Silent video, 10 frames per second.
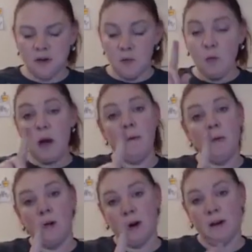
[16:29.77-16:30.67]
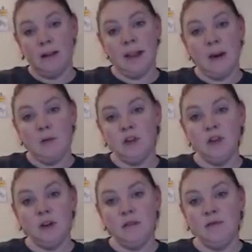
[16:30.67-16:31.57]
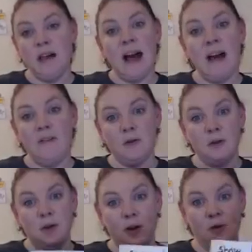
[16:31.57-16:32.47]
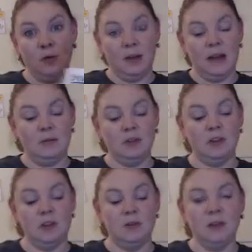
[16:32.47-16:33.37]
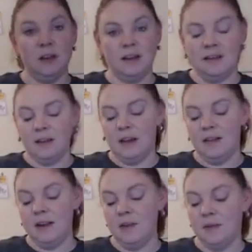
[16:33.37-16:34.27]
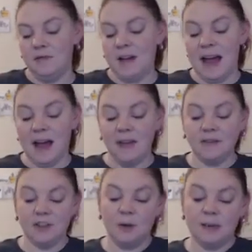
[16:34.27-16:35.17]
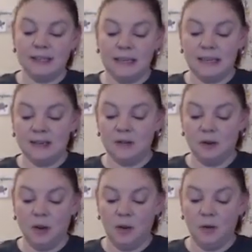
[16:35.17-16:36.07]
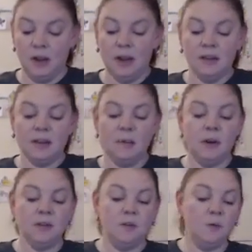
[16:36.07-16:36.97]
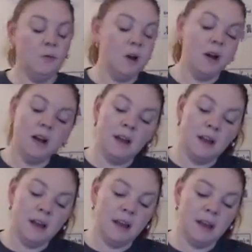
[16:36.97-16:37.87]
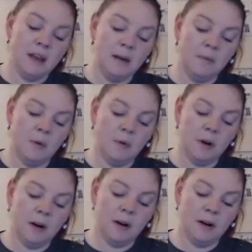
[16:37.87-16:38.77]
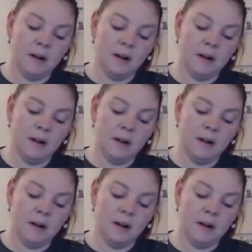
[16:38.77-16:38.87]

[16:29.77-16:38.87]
one more, and then I want you to do 5 on your own. Okay, I want you to do another 5 show and seeks on your own. So I'm gonna do one more.